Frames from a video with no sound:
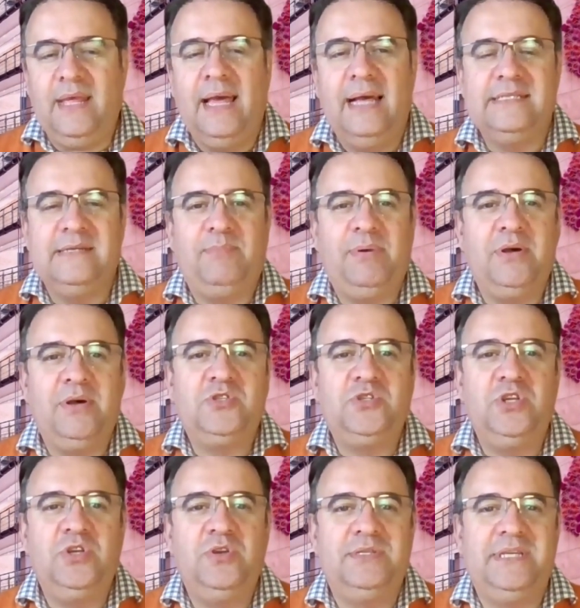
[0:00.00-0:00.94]
as
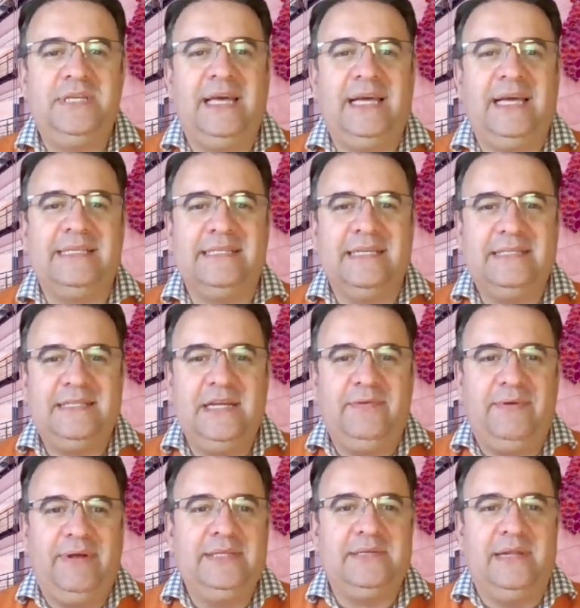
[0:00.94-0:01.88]
opposed to using
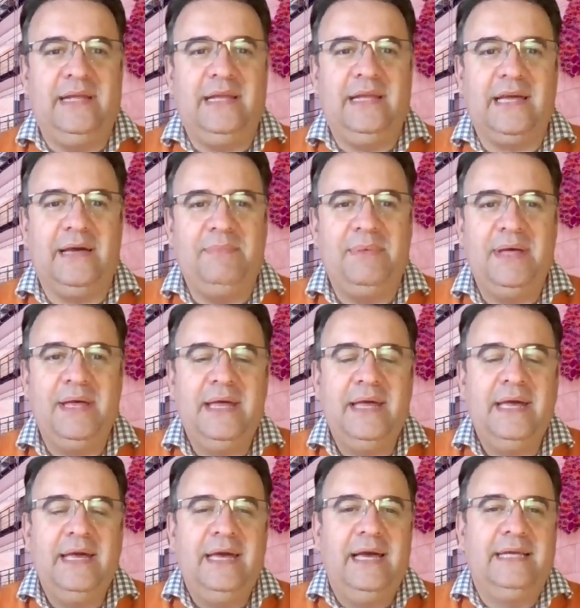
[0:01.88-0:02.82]
existing rental income,
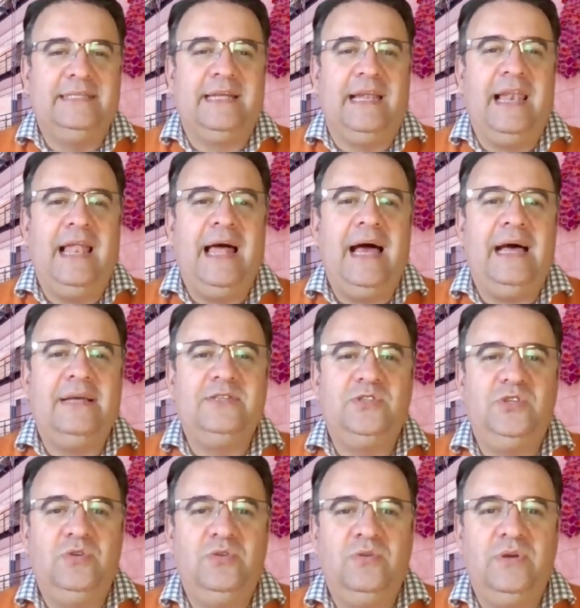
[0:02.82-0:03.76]
is it
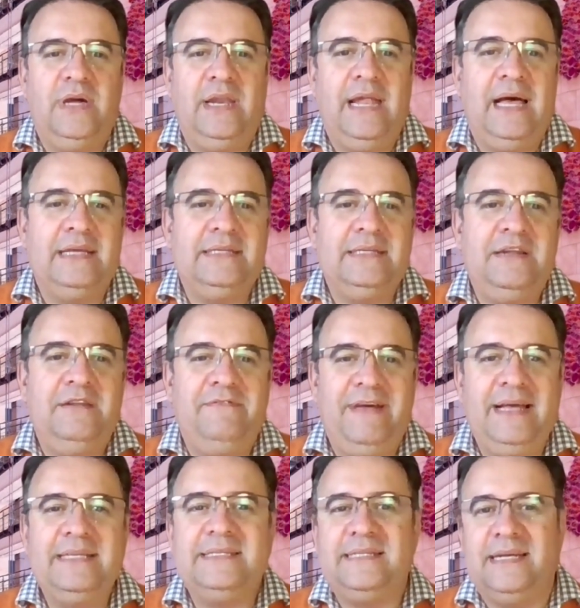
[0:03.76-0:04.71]
allows you allows an
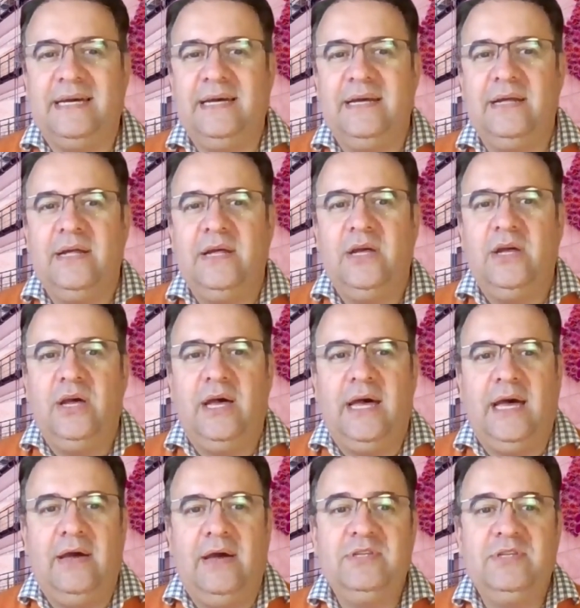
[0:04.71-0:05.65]
investor
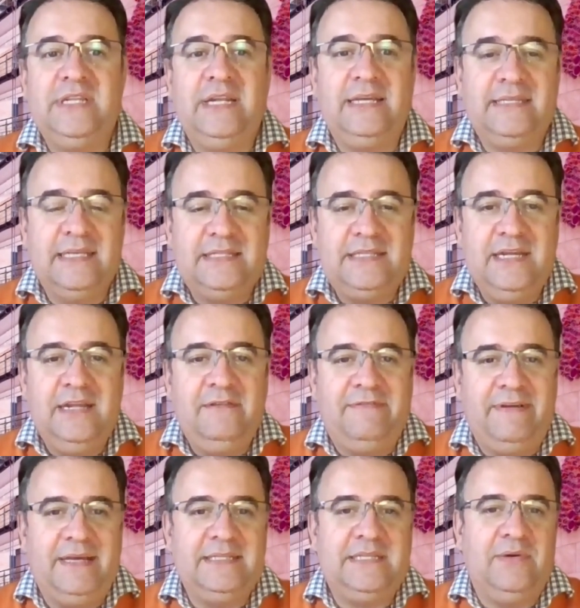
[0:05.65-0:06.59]
uh, who's an existing
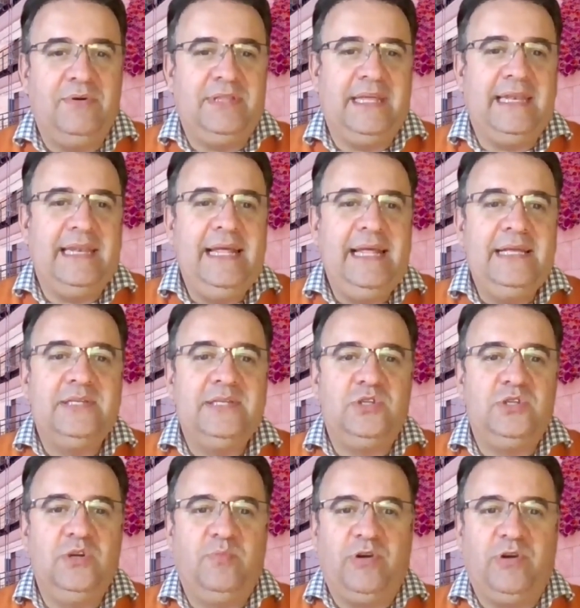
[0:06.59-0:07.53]
investor with at least
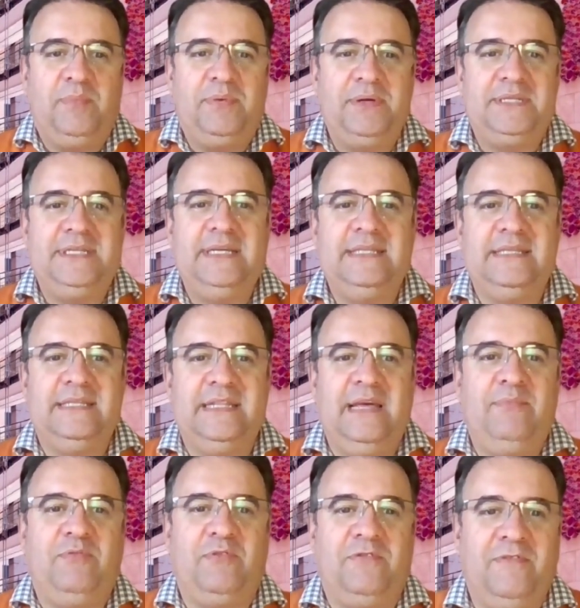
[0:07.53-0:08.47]
two properties in
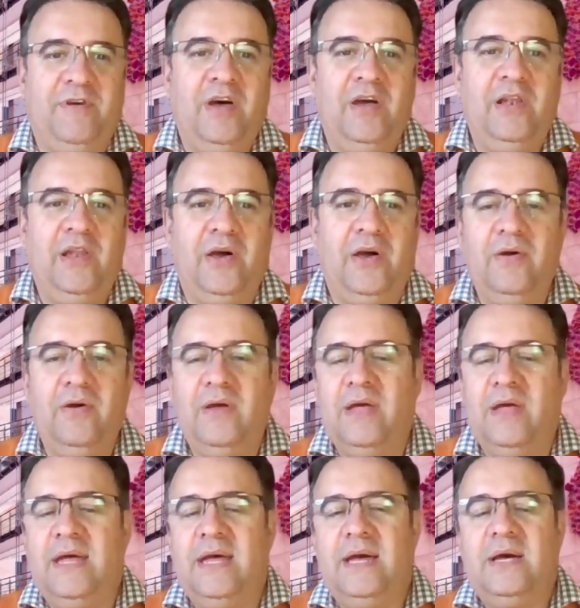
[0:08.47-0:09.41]
their portfolio
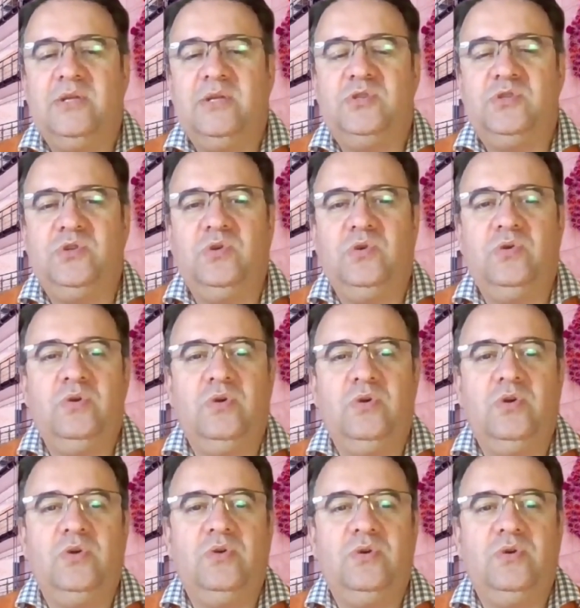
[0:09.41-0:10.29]
to